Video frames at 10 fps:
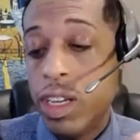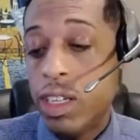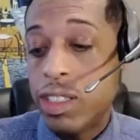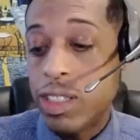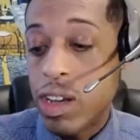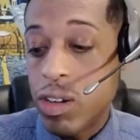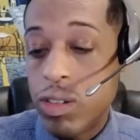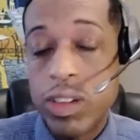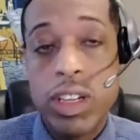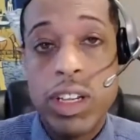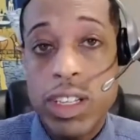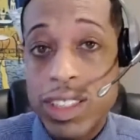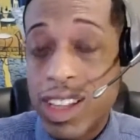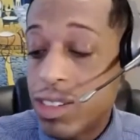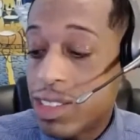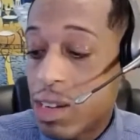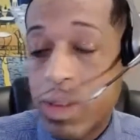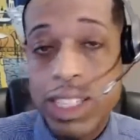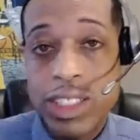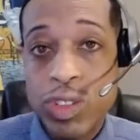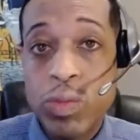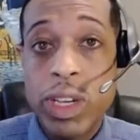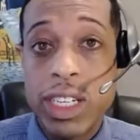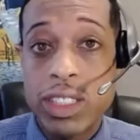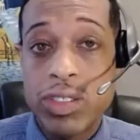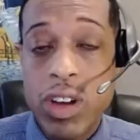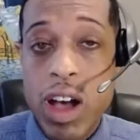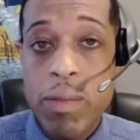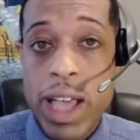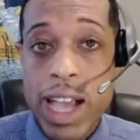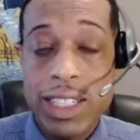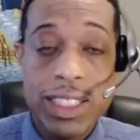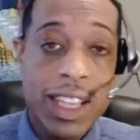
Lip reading: So those are my two biggest drawbacks.